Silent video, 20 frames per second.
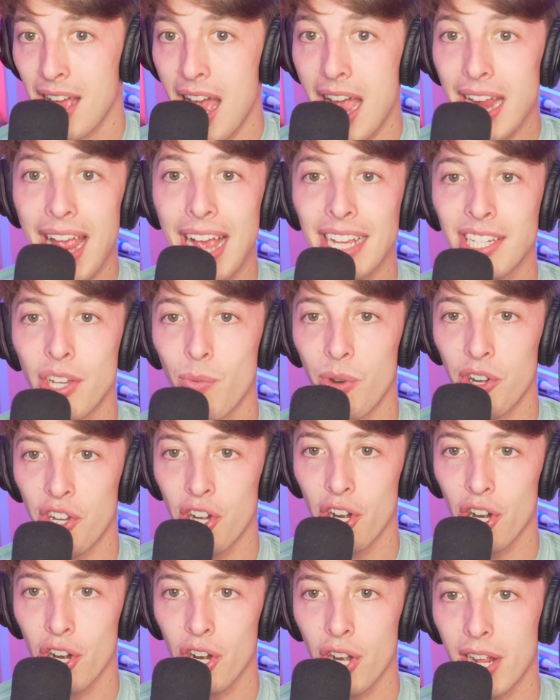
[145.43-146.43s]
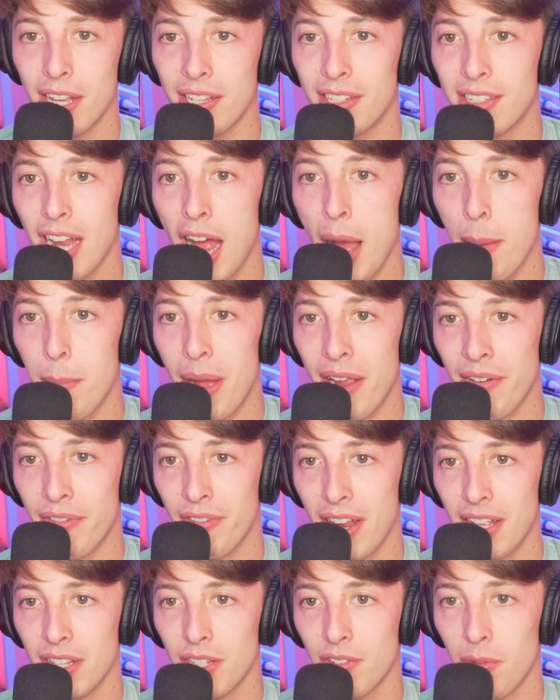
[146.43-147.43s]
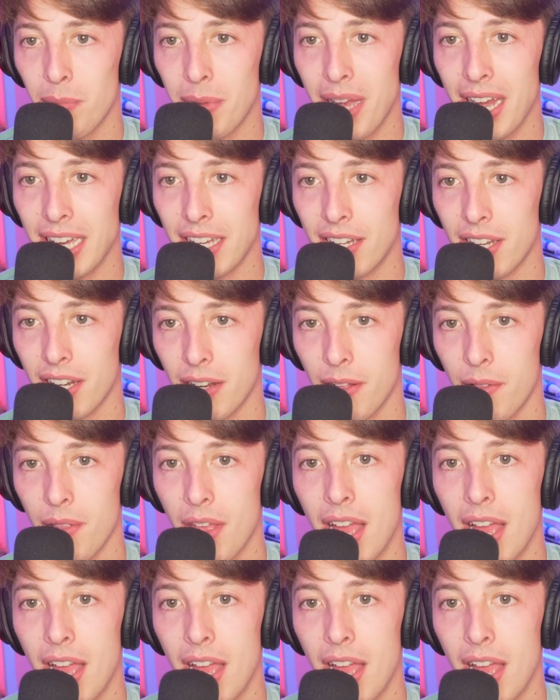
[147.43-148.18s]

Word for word: I guess in return, I stopped my friends from getting to.